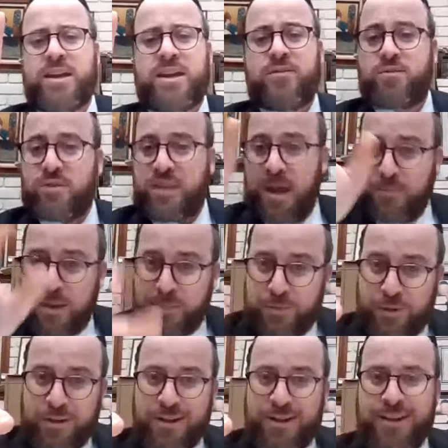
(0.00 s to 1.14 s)
He'd have ten
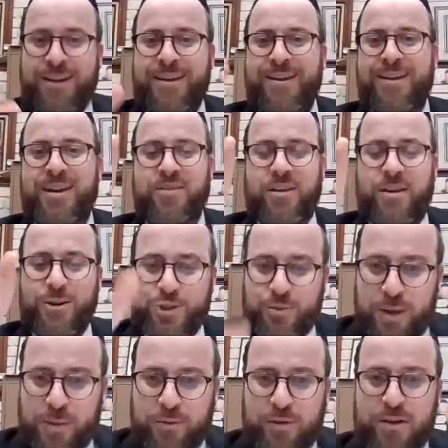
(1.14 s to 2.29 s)
people you have 100
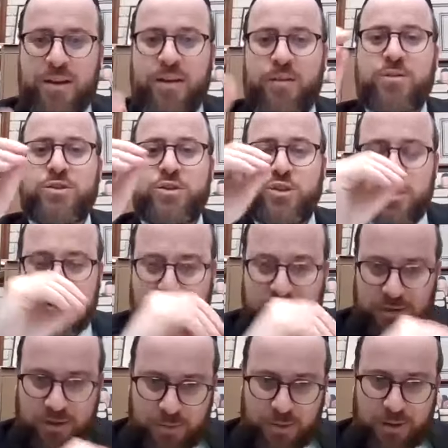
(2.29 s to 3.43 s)
people. It was just the
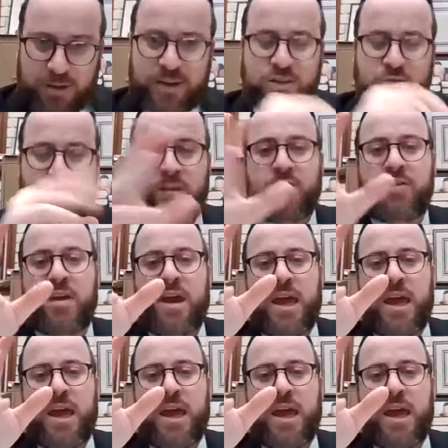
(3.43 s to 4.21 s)
Rebbe and his wife.